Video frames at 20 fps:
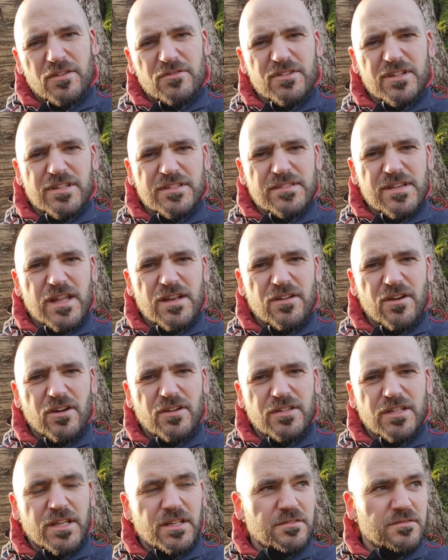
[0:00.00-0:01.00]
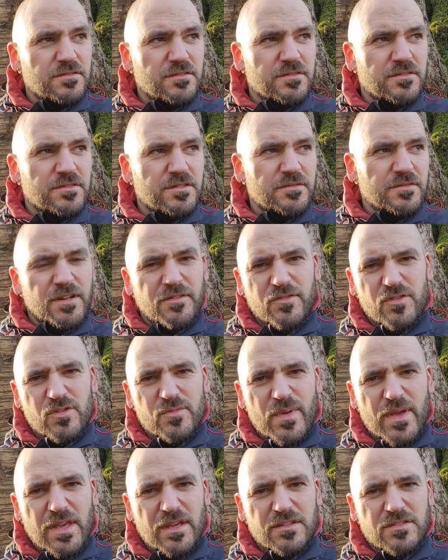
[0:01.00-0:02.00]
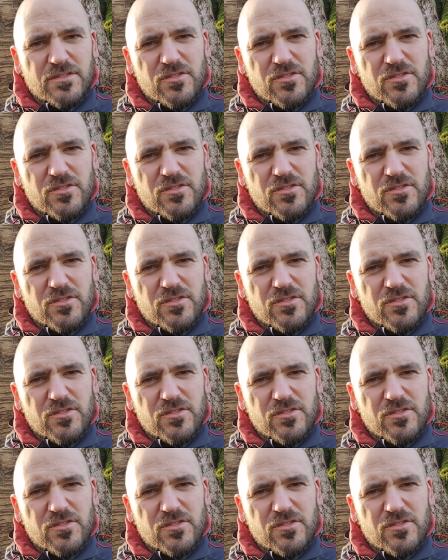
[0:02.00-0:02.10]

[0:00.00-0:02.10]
they're in a tent, aren't they? Got a few beers.